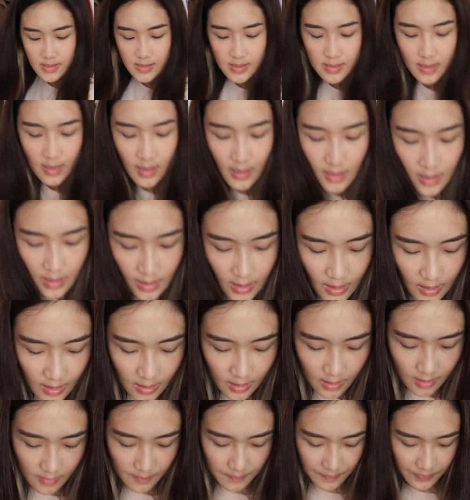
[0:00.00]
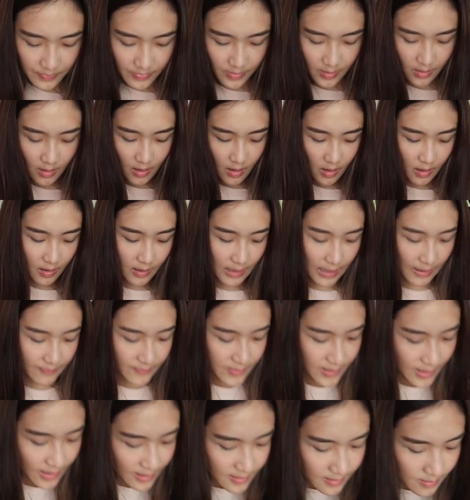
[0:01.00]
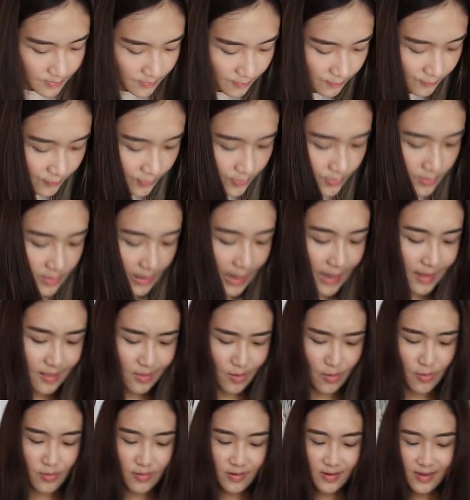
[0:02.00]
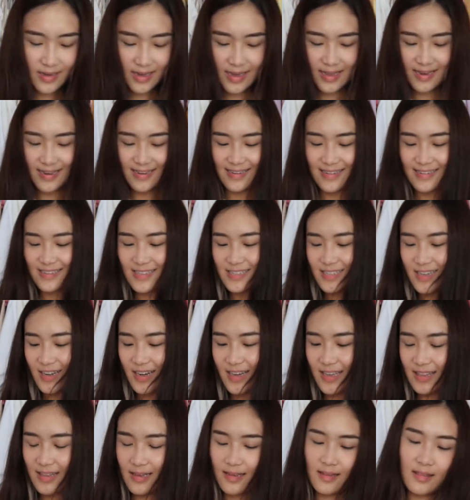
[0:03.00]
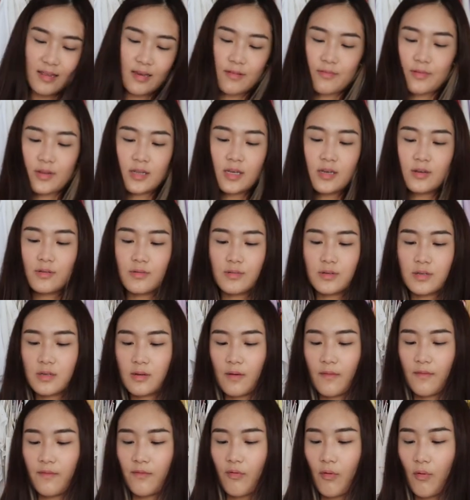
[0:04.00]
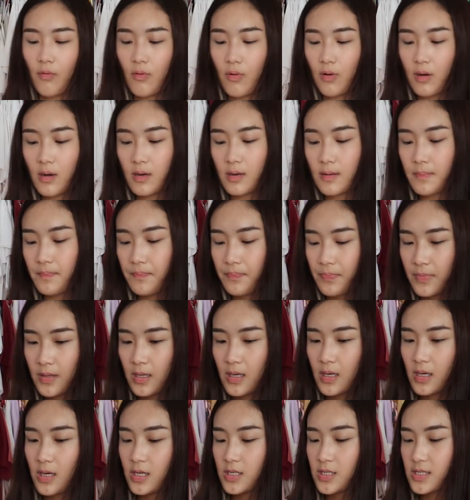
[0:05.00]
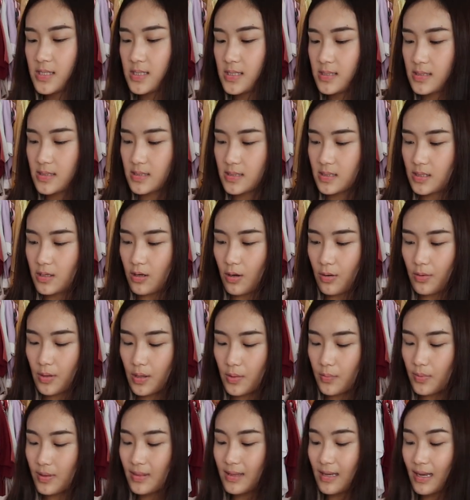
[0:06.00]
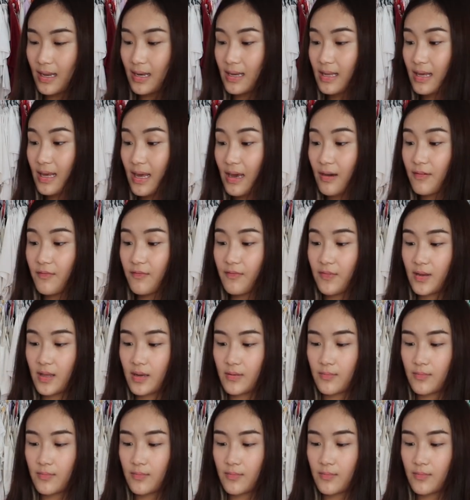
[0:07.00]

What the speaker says: I haven't had them for that long and I think they're really good for just going with any outfit